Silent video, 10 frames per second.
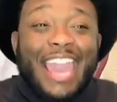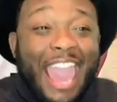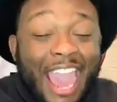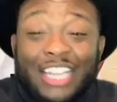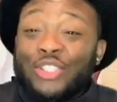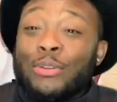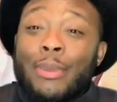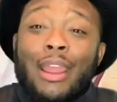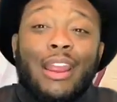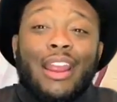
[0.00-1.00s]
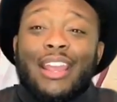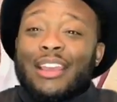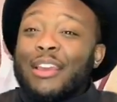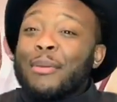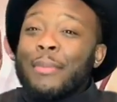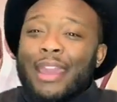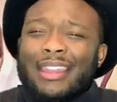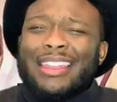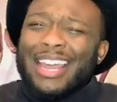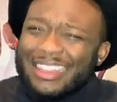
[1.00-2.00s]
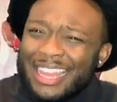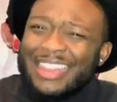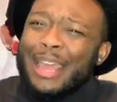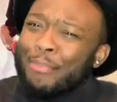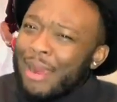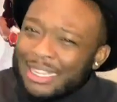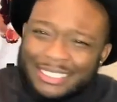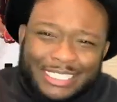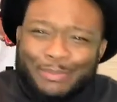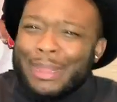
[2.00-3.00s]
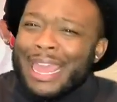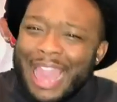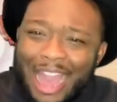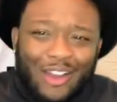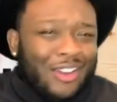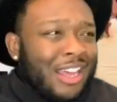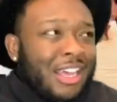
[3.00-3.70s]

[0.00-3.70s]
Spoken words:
ask you to marry him and, let that process play out.